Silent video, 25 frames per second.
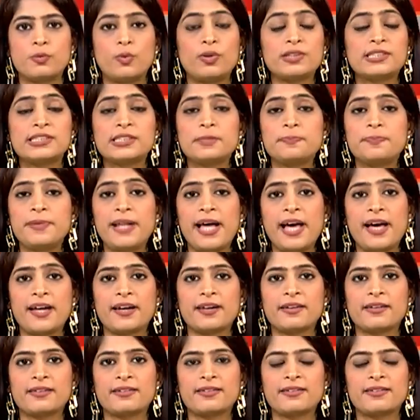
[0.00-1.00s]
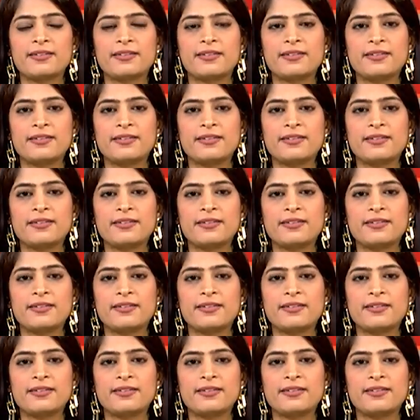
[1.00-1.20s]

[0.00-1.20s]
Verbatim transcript: What's the plan?